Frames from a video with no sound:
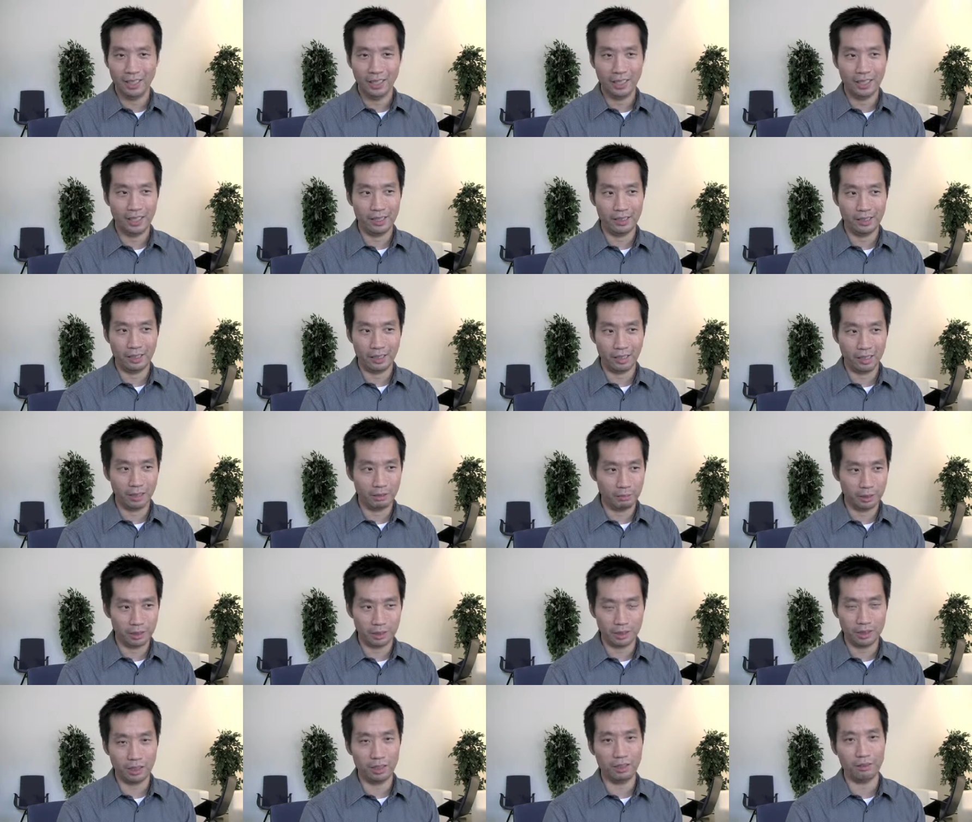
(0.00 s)
and
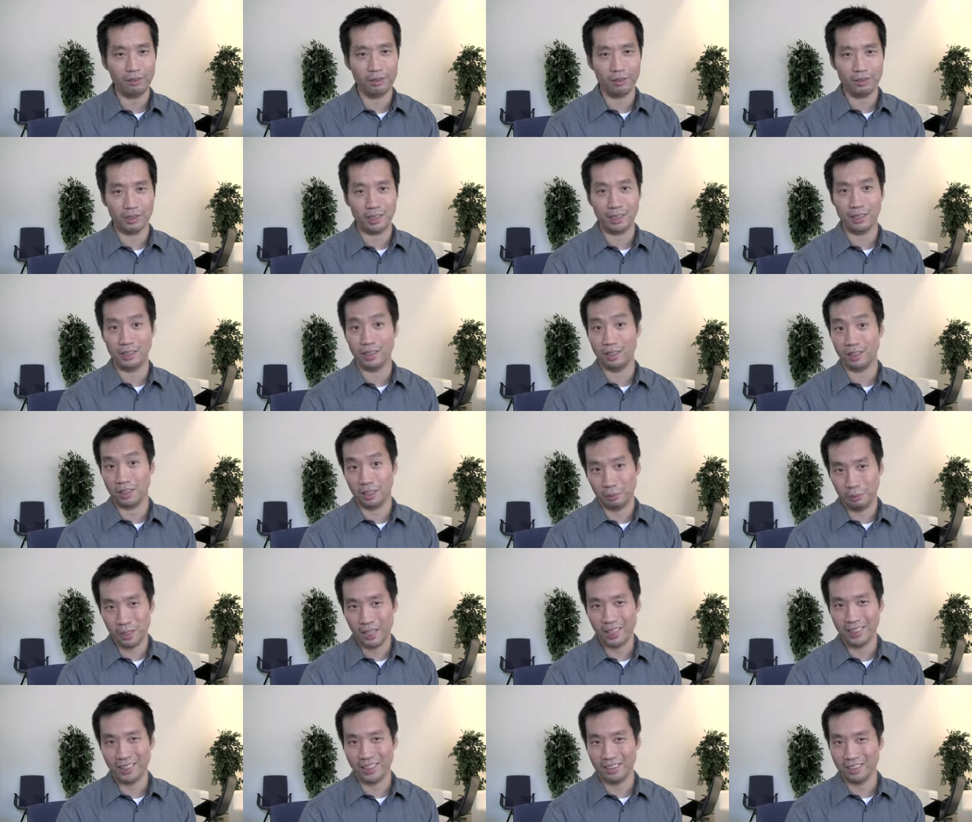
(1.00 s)
almost all of those, as you can
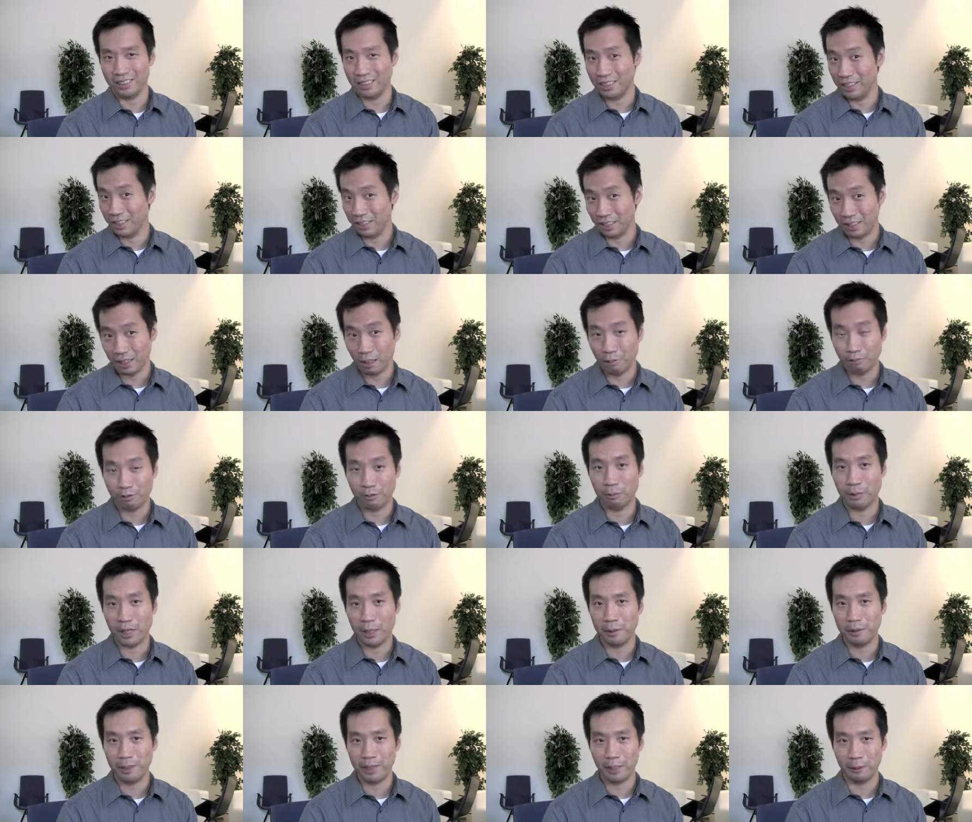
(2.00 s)
imagine, didn't come from
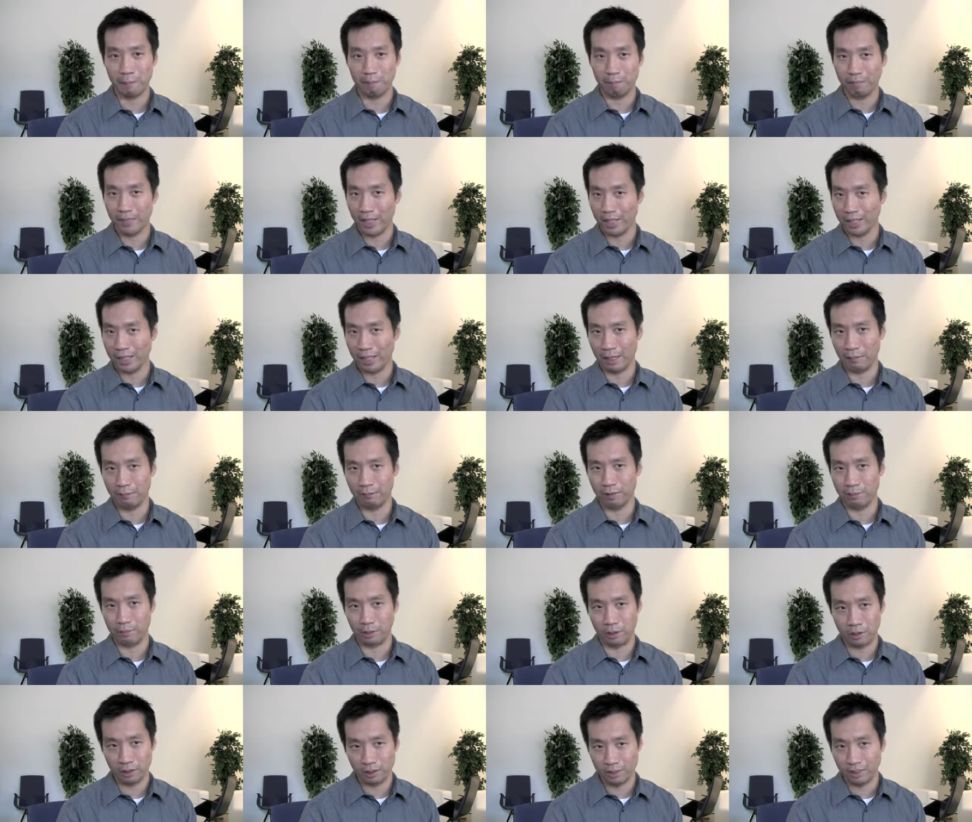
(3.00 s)
IBM. They came
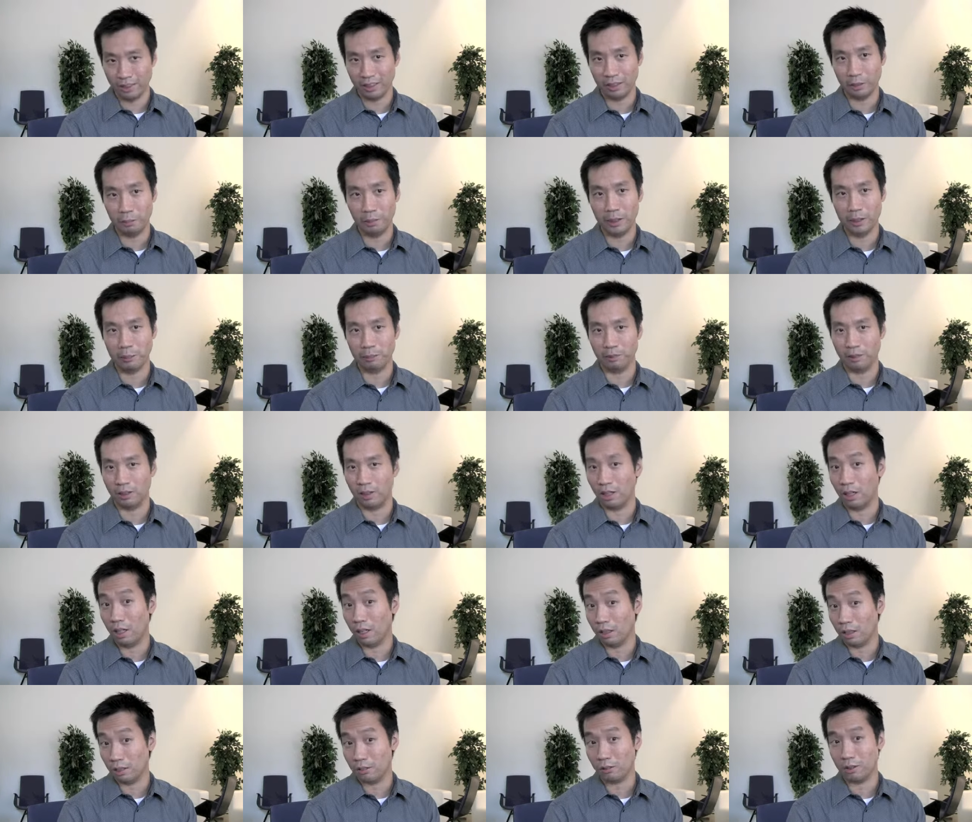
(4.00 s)
from ordinary people
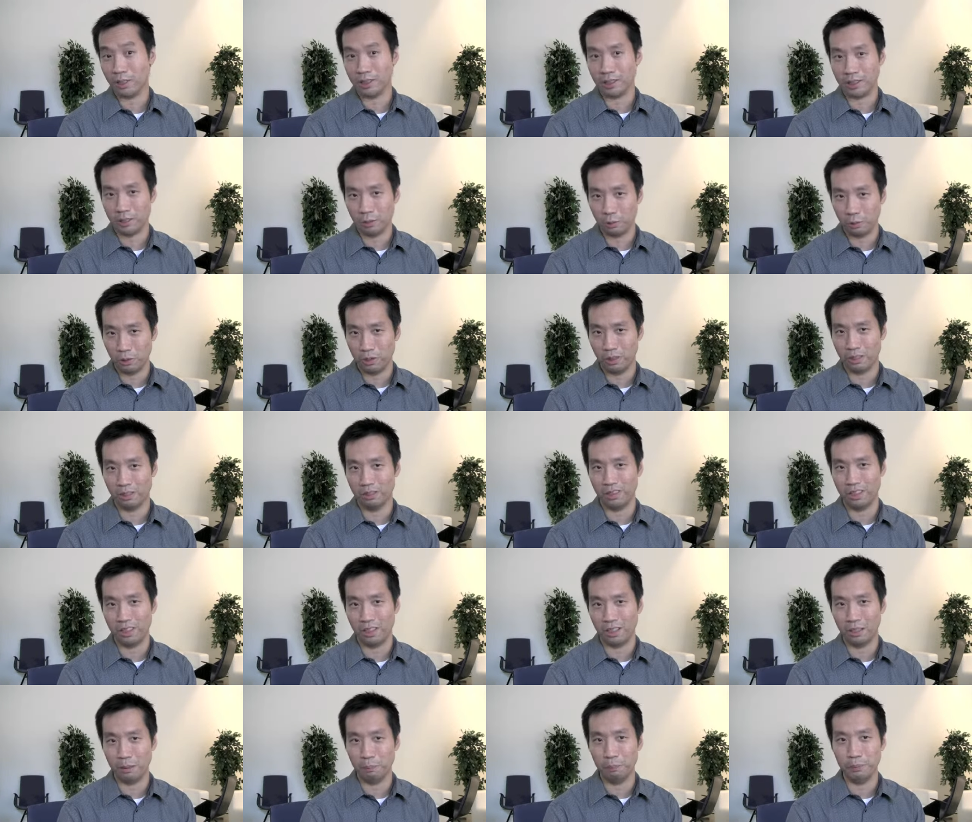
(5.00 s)
all across the world,
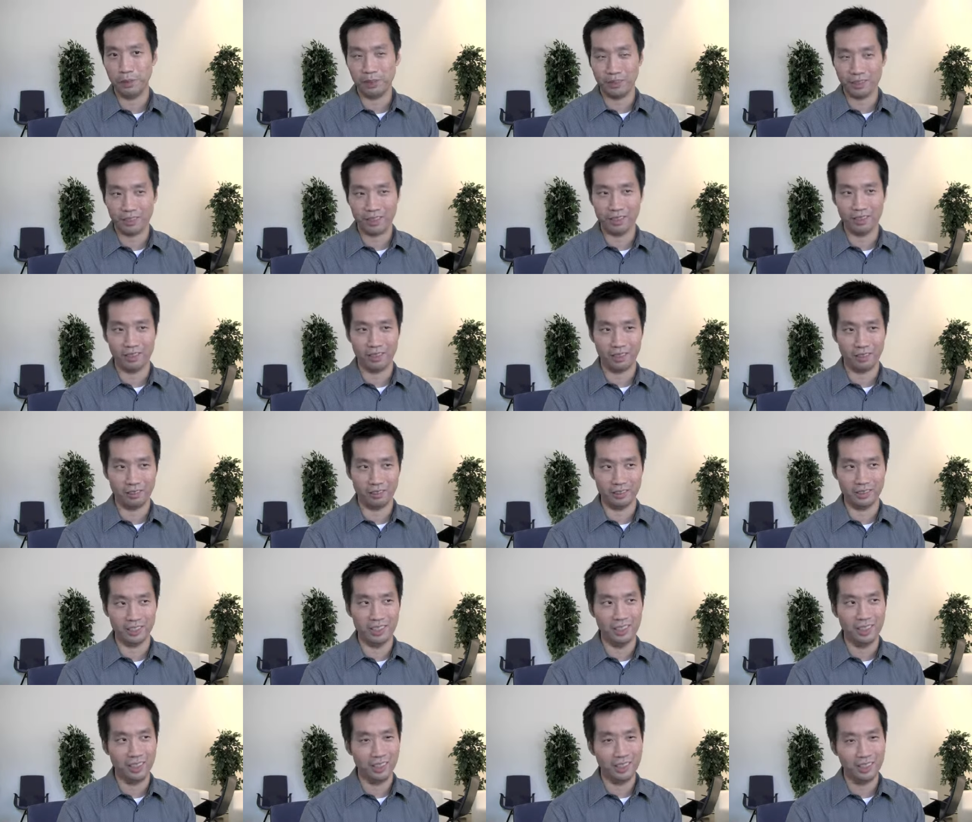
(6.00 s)
all building their
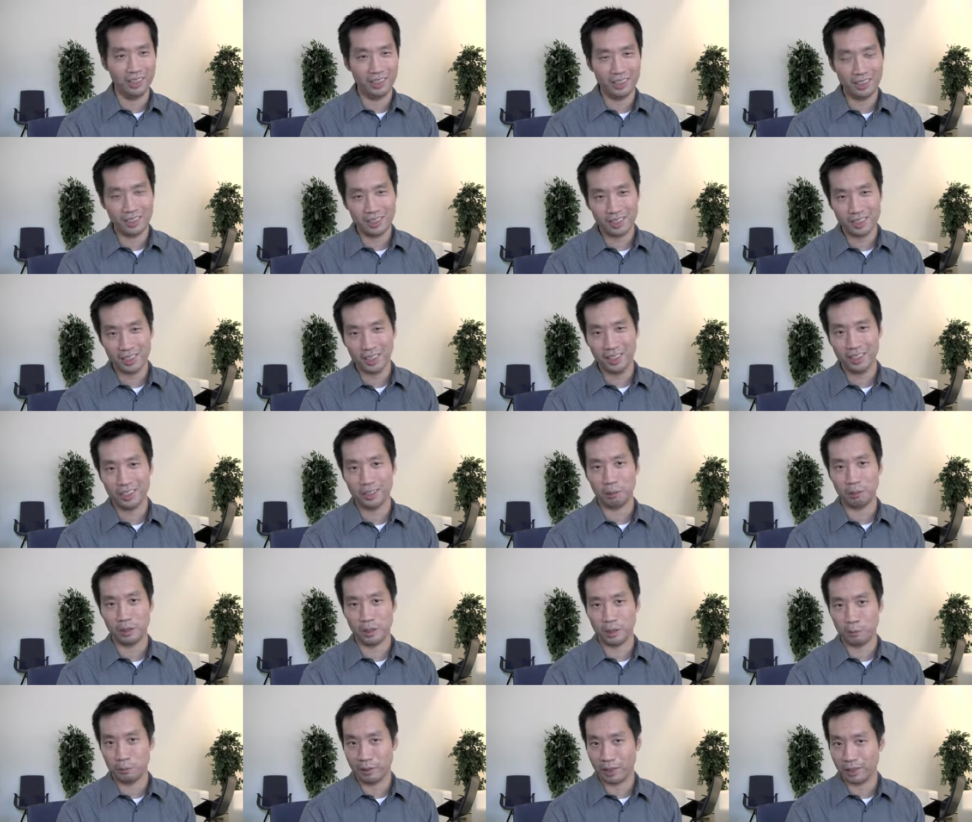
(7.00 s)
own insights,
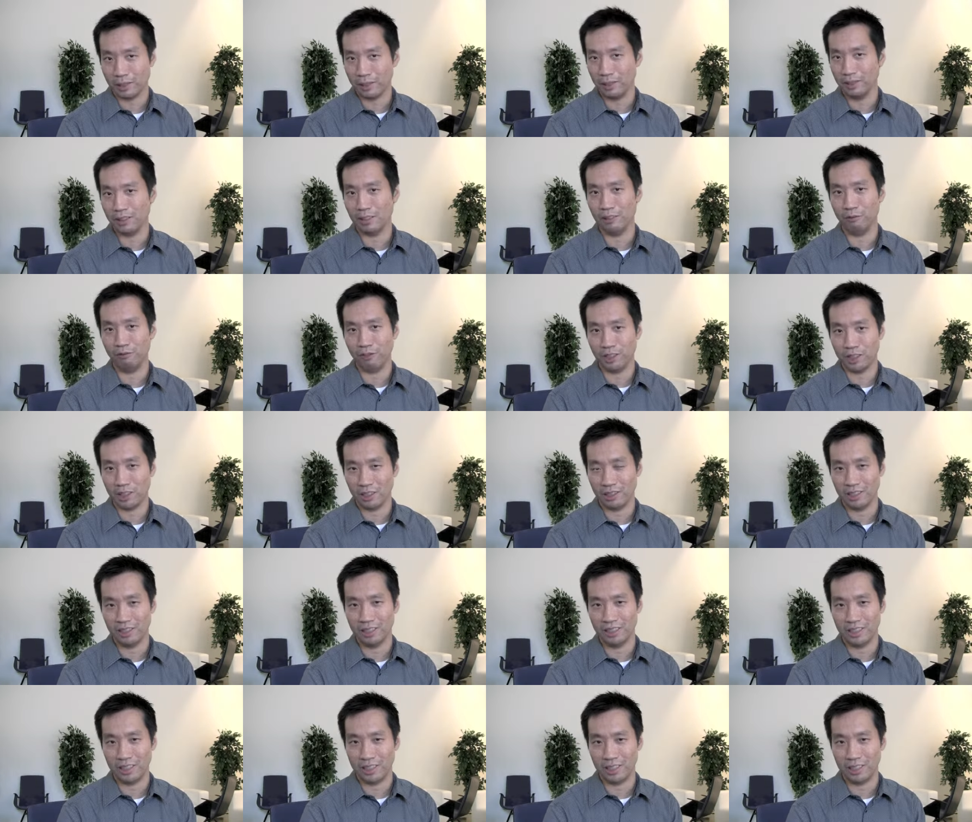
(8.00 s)
perspectives, and
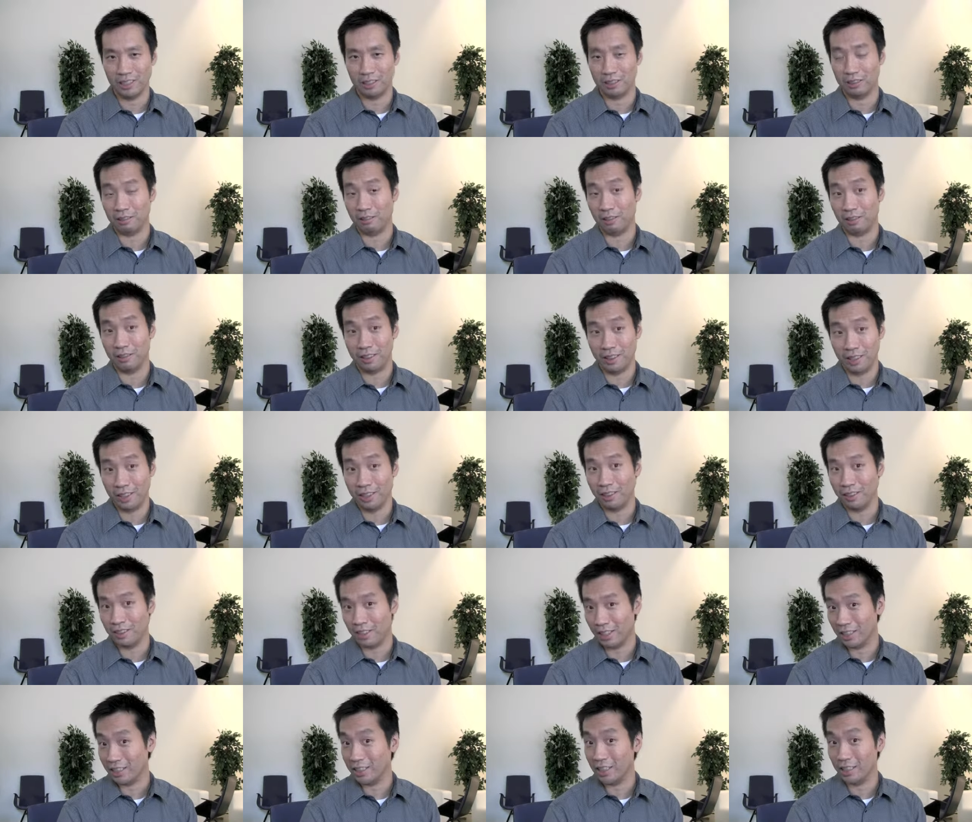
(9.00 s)
visualizations around data
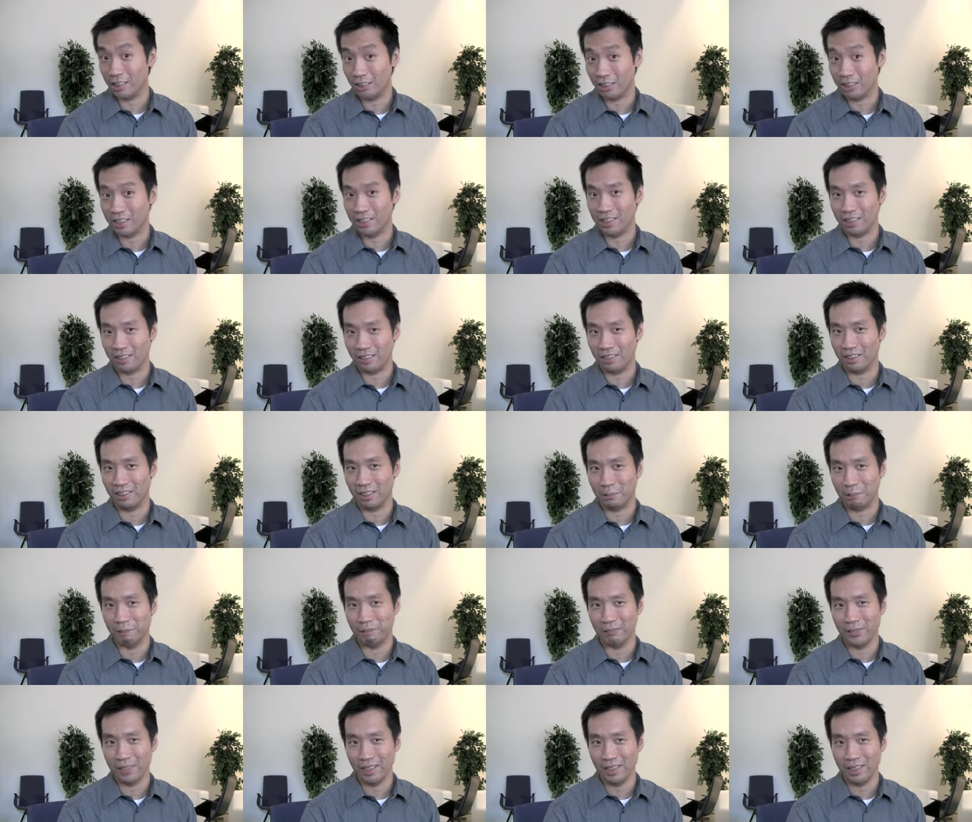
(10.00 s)
that's interesting to them.